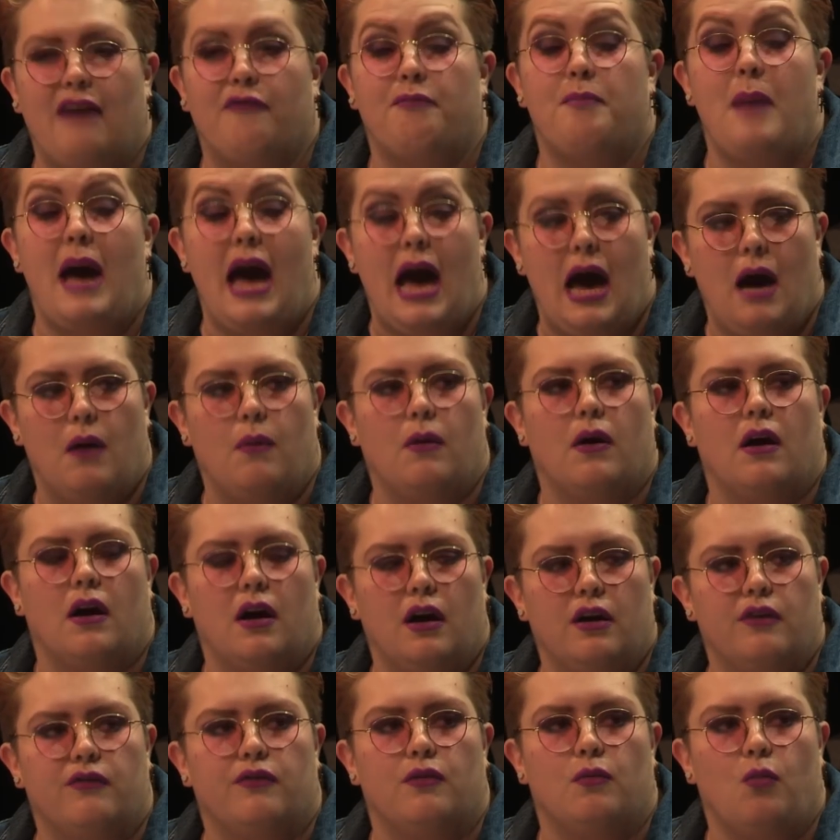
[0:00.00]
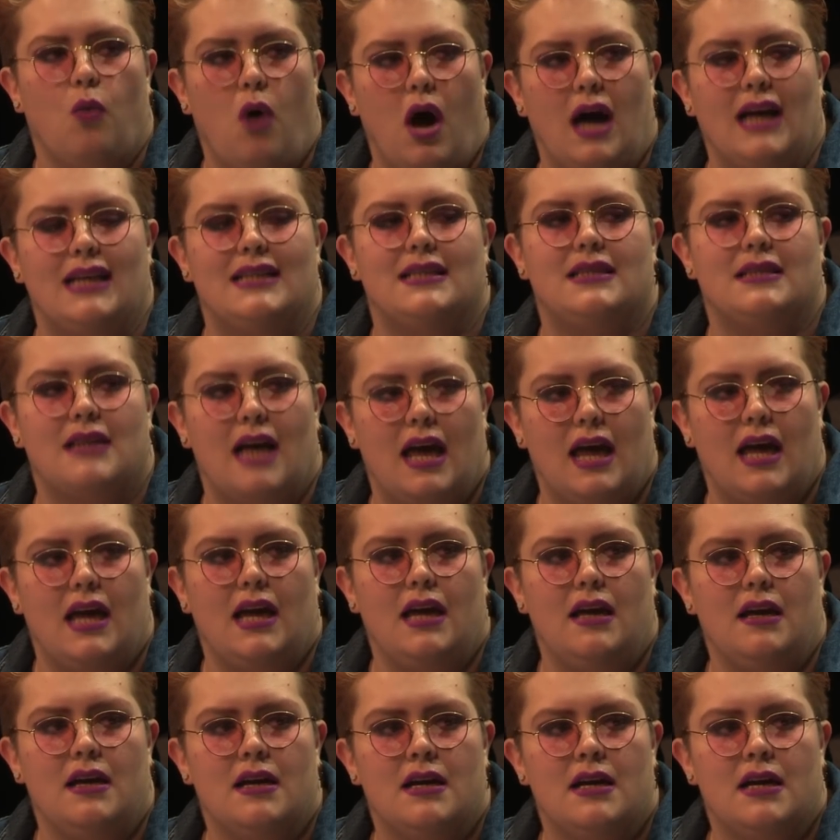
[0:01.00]
have power over what I
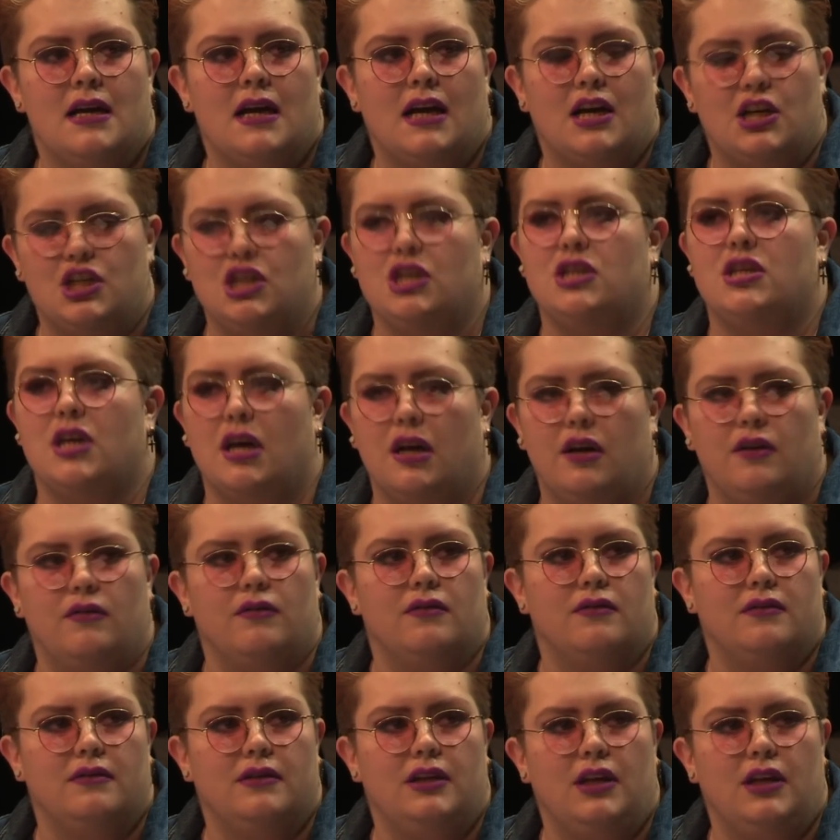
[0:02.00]
say because yeah. you don't.